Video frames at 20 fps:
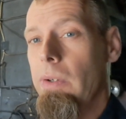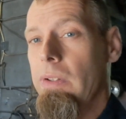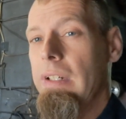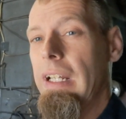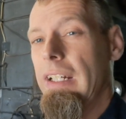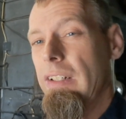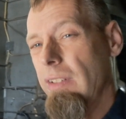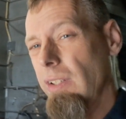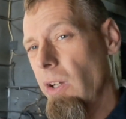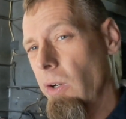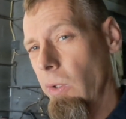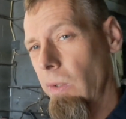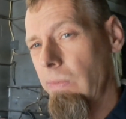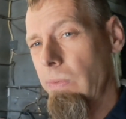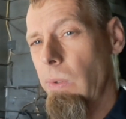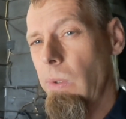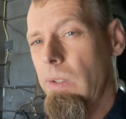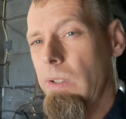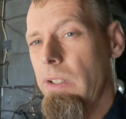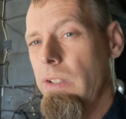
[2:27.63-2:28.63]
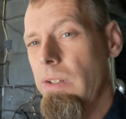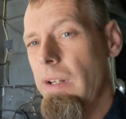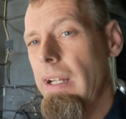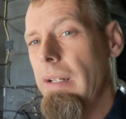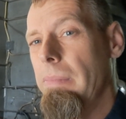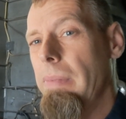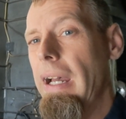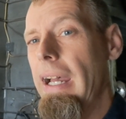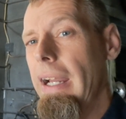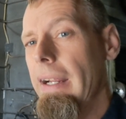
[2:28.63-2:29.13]
It takes longer for it to
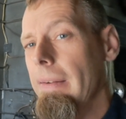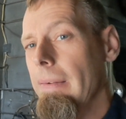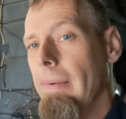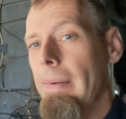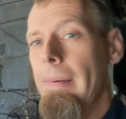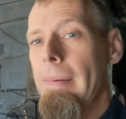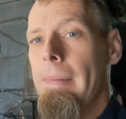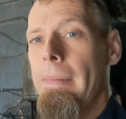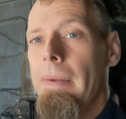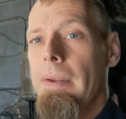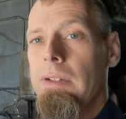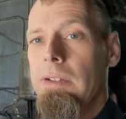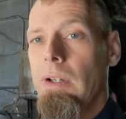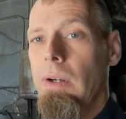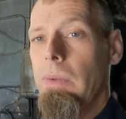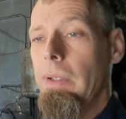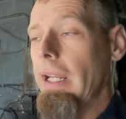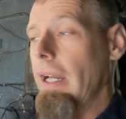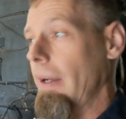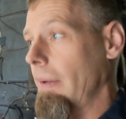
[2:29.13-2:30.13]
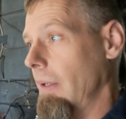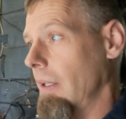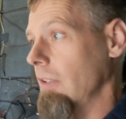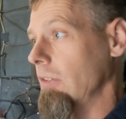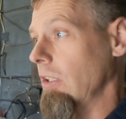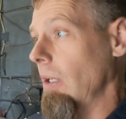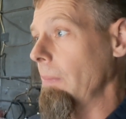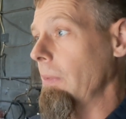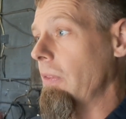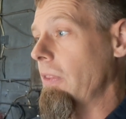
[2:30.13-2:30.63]
drain back. So yeah,
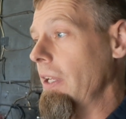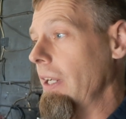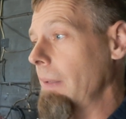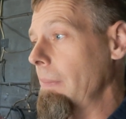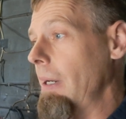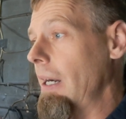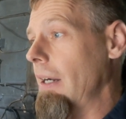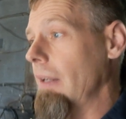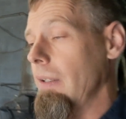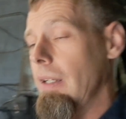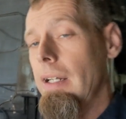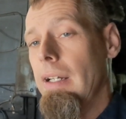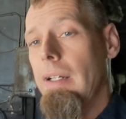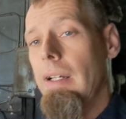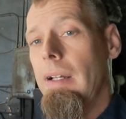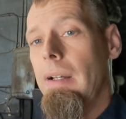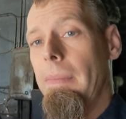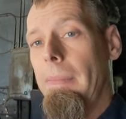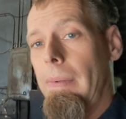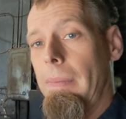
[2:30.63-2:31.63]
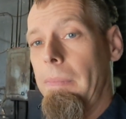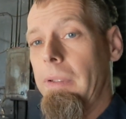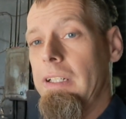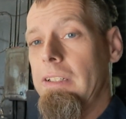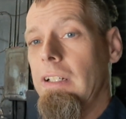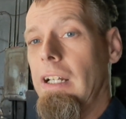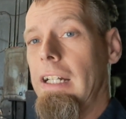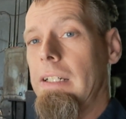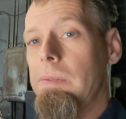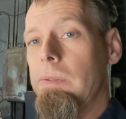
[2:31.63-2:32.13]
something to think about.
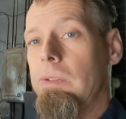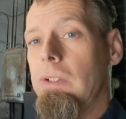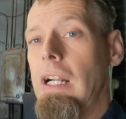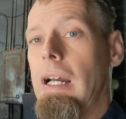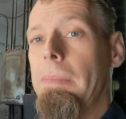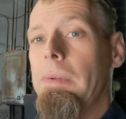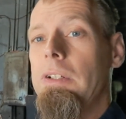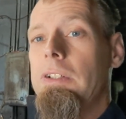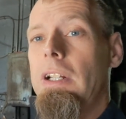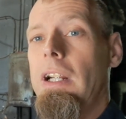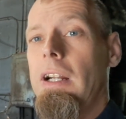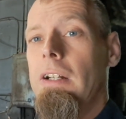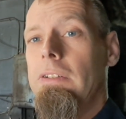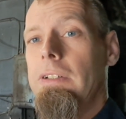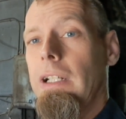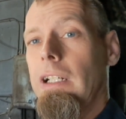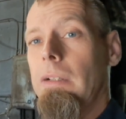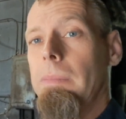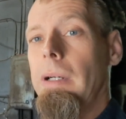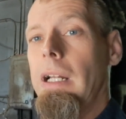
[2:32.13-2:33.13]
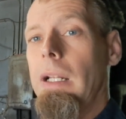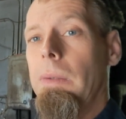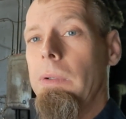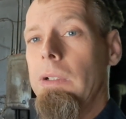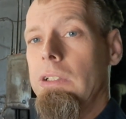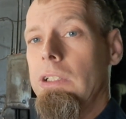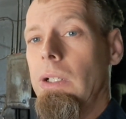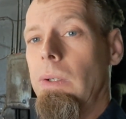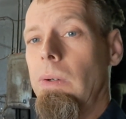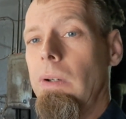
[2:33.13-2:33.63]
Please like, subscribe, and share, and tell everybody
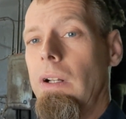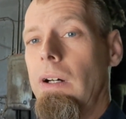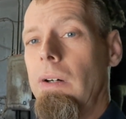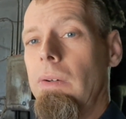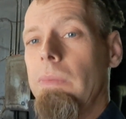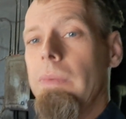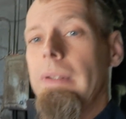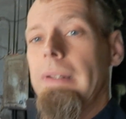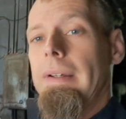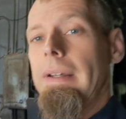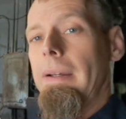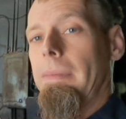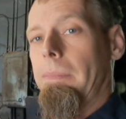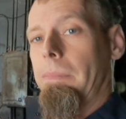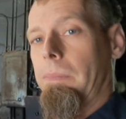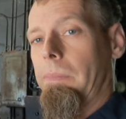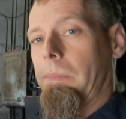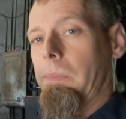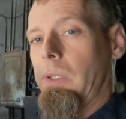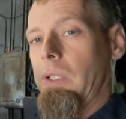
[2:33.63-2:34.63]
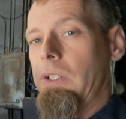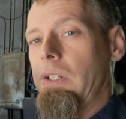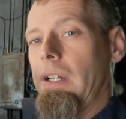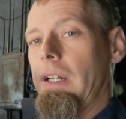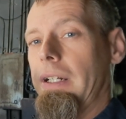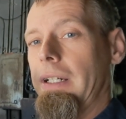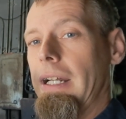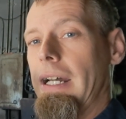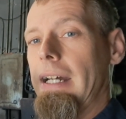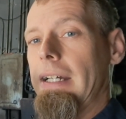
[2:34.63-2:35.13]
what's going on. Appreciate
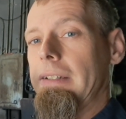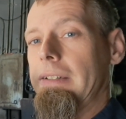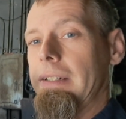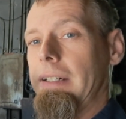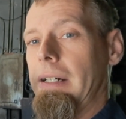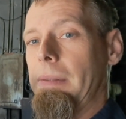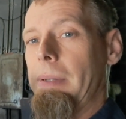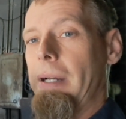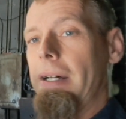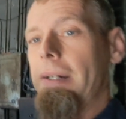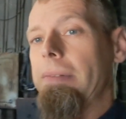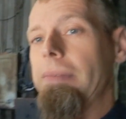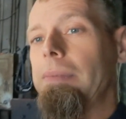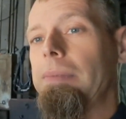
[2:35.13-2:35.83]
it, guys. I'm out.